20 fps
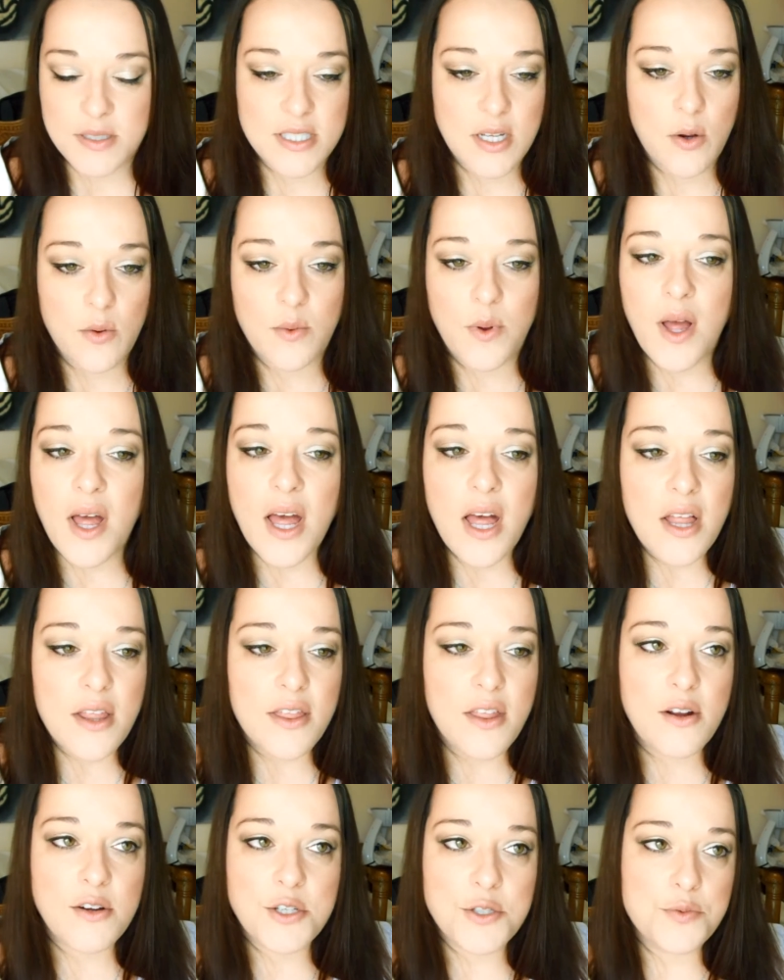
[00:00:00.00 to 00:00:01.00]
So
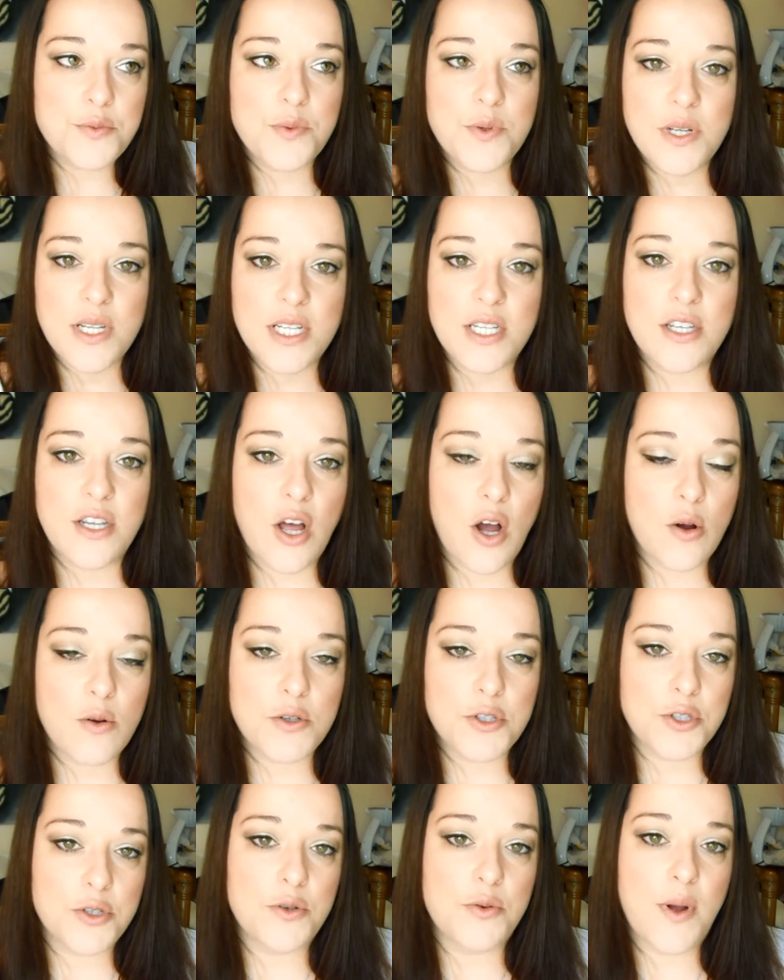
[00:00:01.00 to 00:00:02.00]
there's really
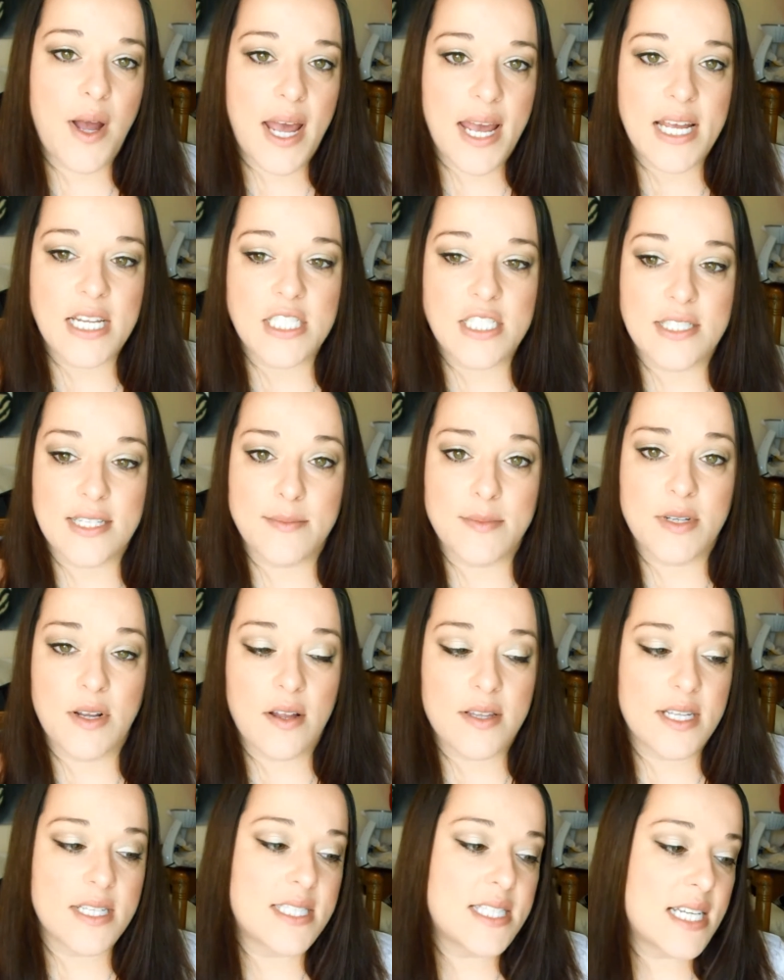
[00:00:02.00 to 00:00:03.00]
no true age limit
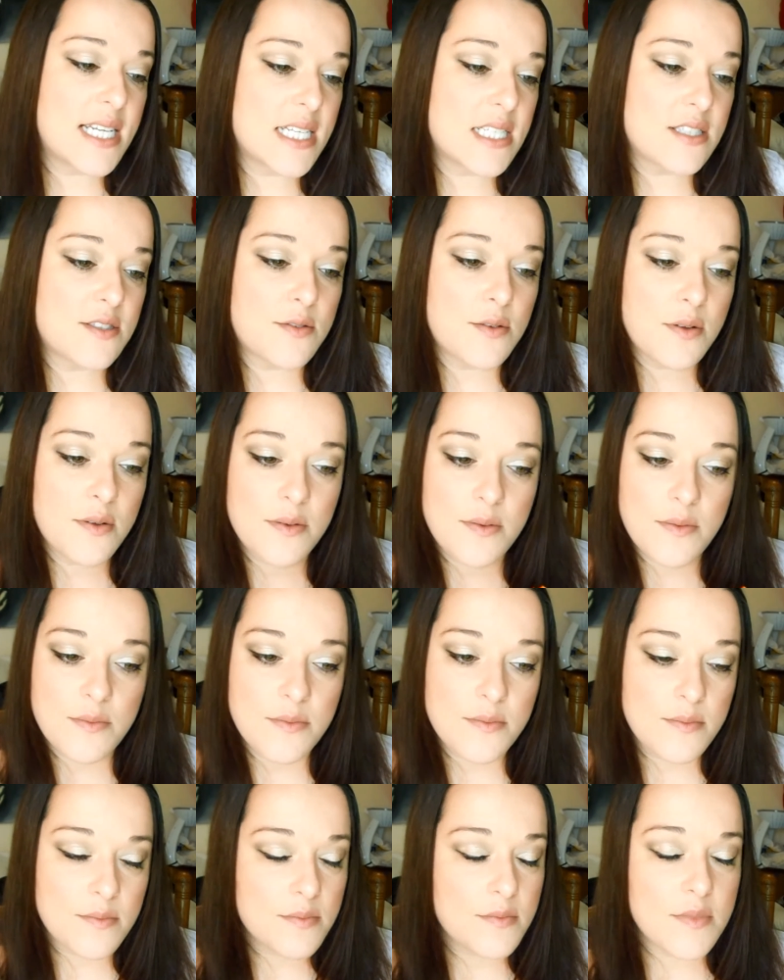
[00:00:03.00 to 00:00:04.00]
on this. It is
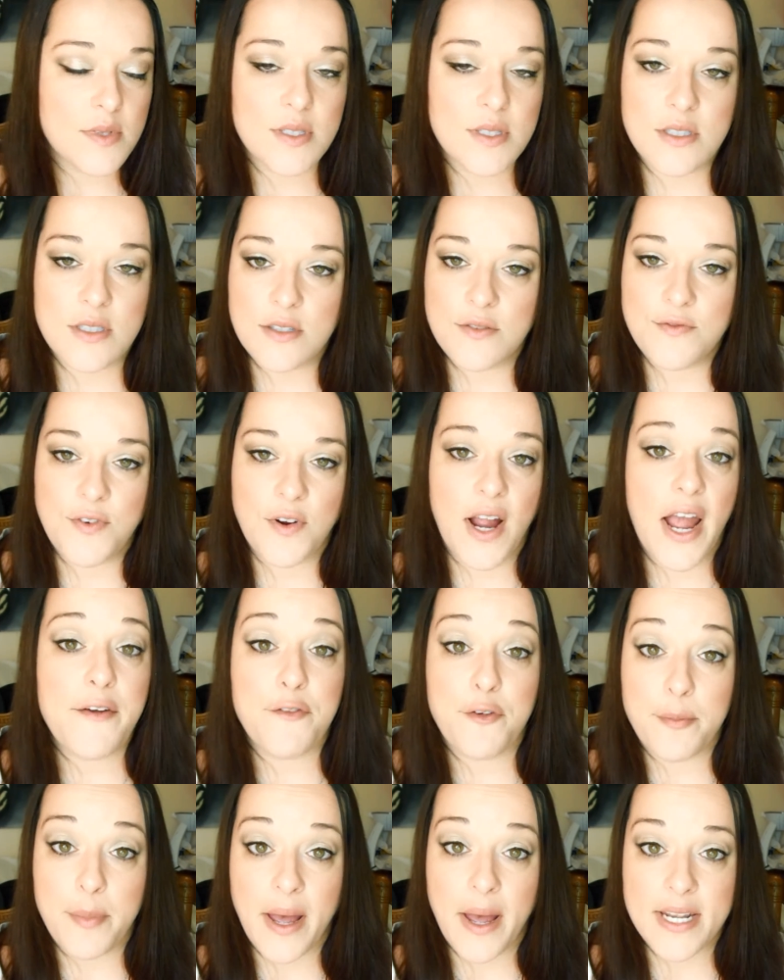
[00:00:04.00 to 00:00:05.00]
for
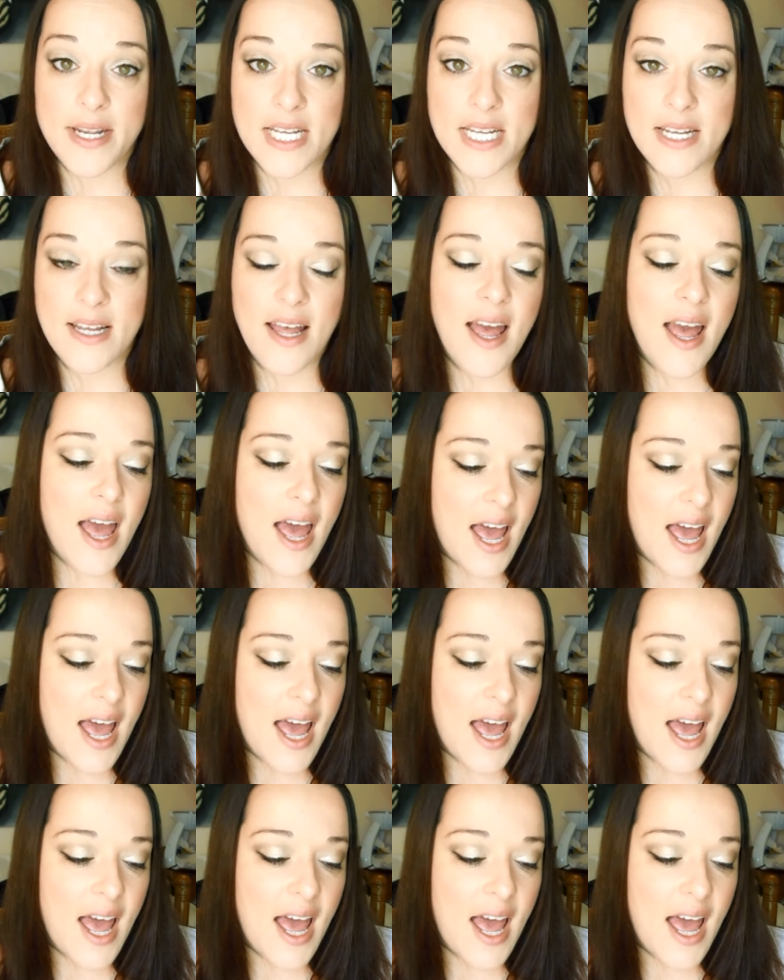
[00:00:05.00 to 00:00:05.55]
everybody.